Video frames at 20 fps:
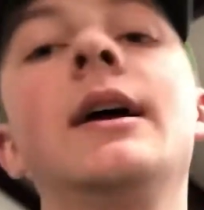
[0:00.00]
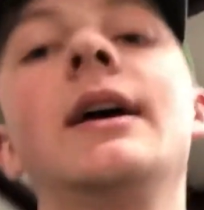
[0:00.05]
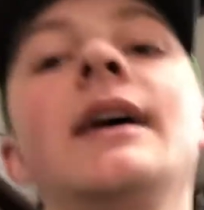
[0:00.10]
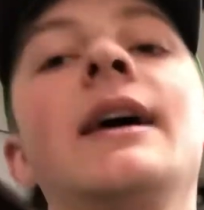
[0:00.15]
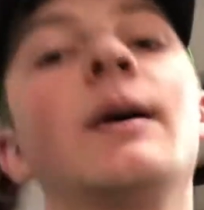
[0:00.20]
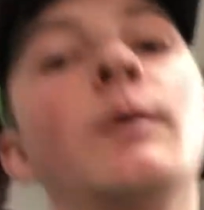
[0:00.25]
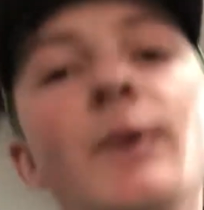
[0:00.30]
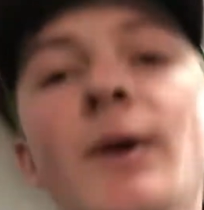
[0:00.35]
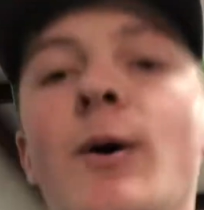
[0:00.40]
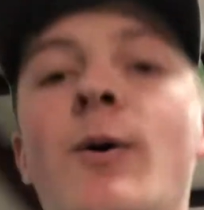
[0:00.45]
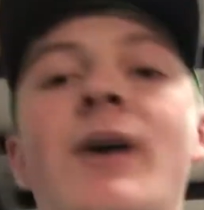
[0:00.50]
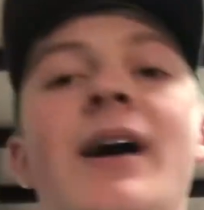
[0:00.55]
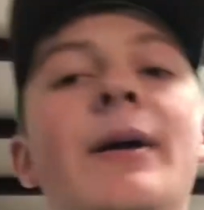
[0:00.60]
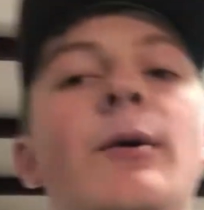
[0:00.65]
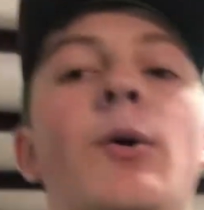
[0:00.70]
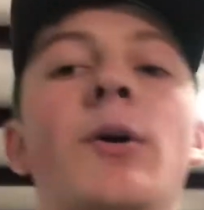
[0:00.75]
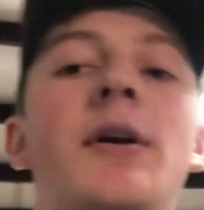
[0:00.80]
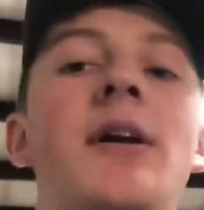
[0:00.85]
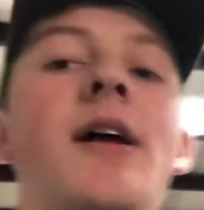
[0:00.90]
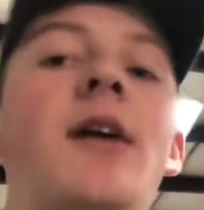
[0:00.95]
We don't like
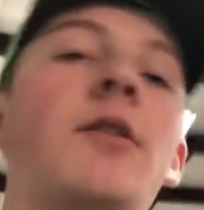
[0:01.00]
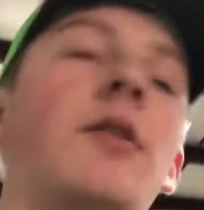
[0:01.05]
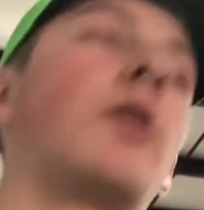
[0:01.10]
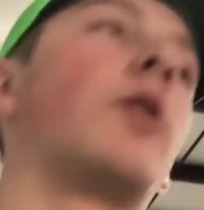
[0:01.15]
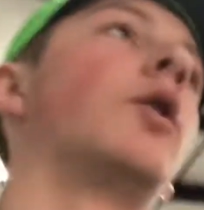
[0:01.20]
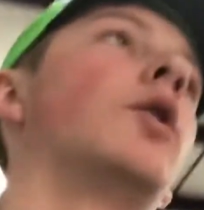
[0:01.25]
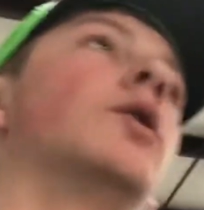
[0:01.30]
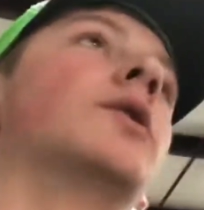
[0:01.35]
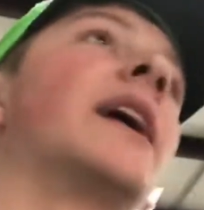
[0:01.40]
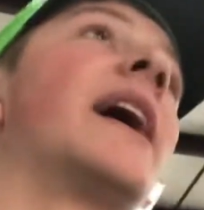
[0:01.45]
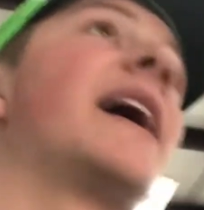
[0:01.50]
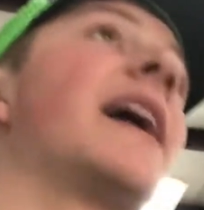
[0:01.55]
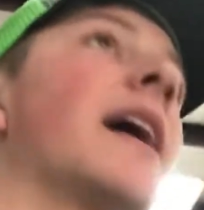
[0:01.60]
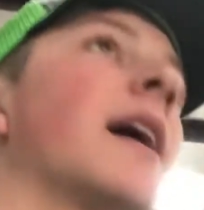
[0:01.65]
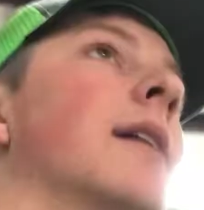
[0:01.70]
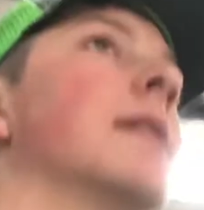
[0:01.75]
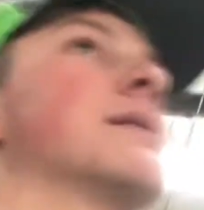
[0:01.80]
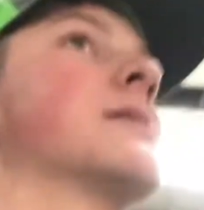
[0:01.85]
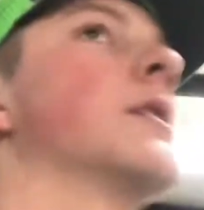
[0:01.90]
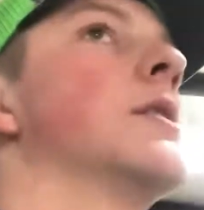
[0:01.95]
working out in the cold, and
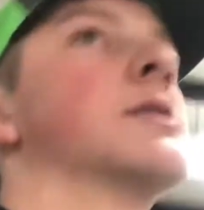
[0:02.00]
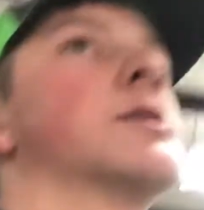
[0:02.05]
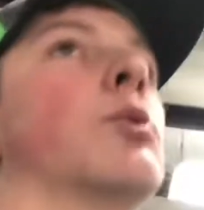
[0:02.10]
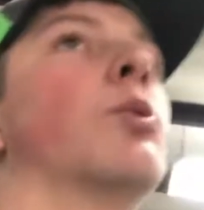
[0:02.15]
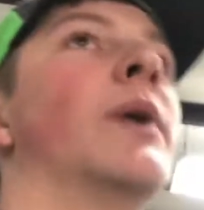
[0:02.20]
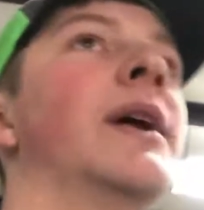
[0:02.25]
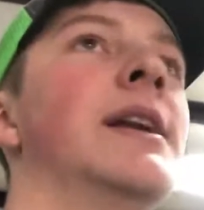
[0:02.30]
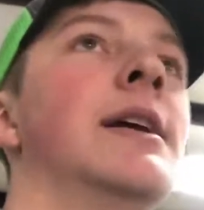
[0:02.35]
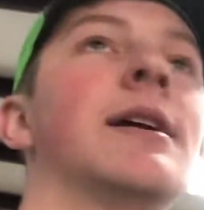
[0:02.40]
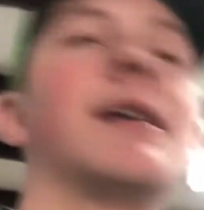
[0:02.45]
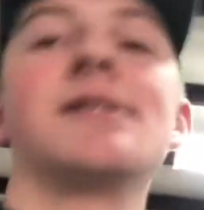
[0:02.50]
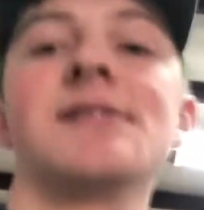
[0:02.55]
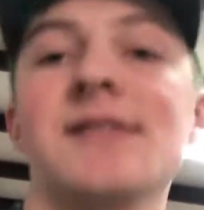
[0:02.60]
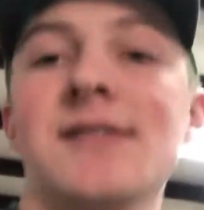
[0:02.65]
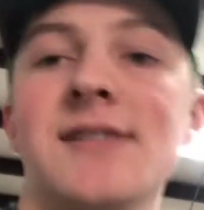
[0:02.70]
it's also windy because it's